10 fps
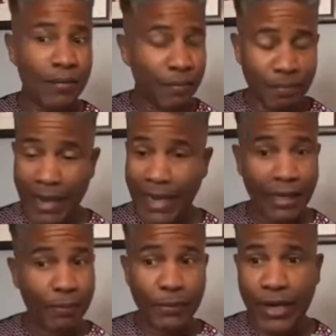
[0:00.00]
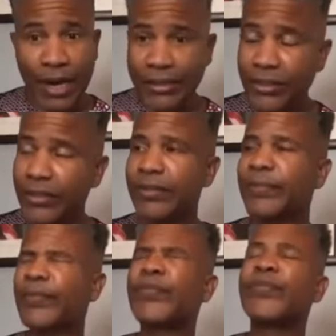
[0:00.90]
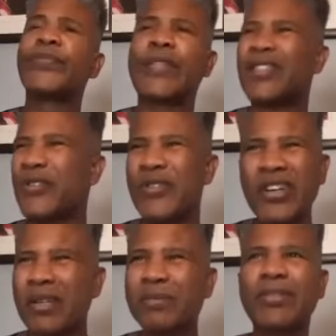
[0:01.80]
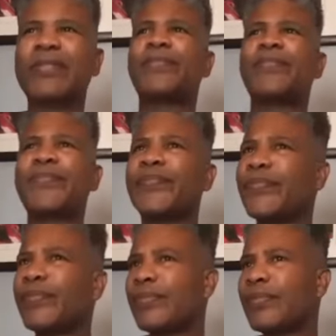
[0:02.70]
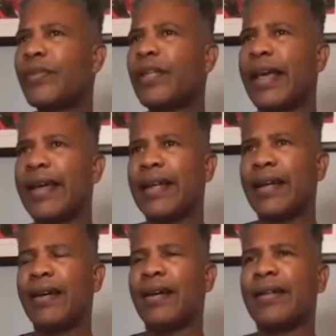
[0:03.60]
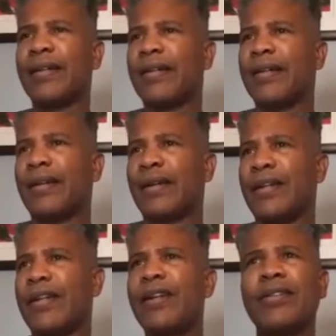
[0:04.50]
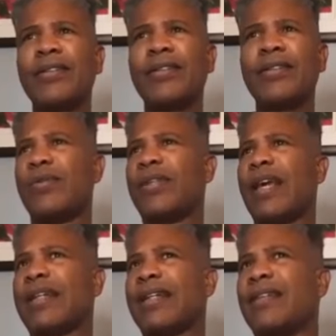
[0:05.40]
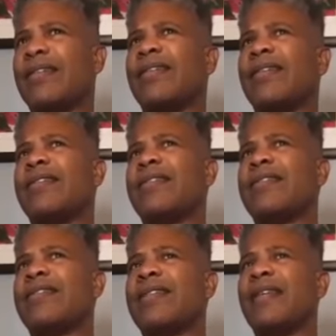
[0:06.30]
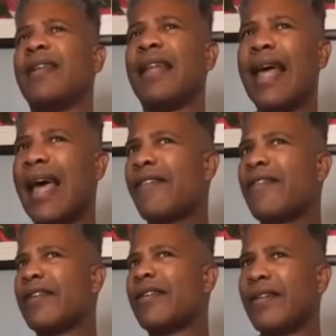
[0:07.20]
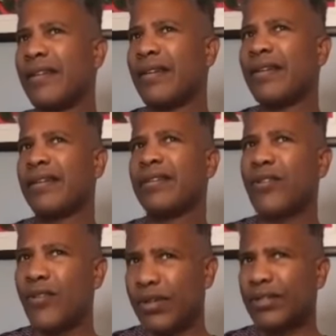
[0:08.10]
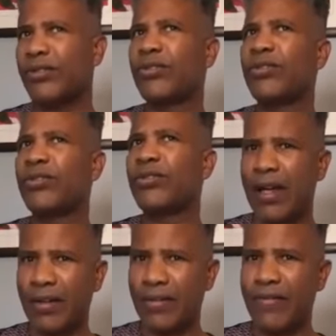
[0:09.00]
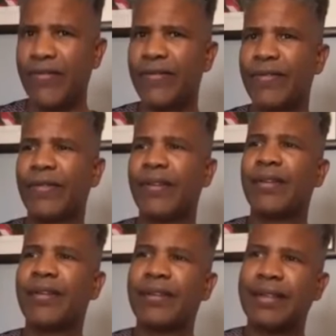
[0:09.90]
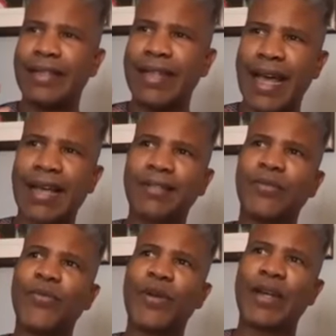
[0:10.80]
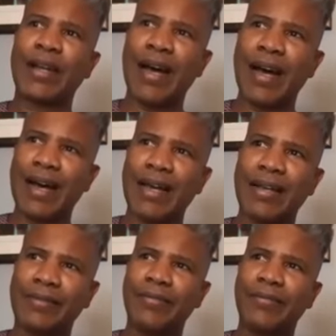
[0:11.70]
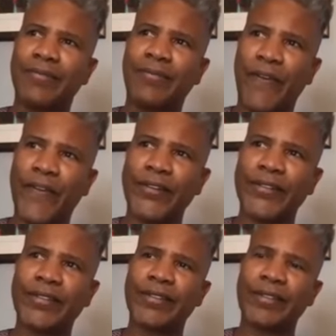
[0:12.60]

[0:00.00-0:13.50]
mainly percussion and drums, and not until I was like 11 going to 12, that's when I first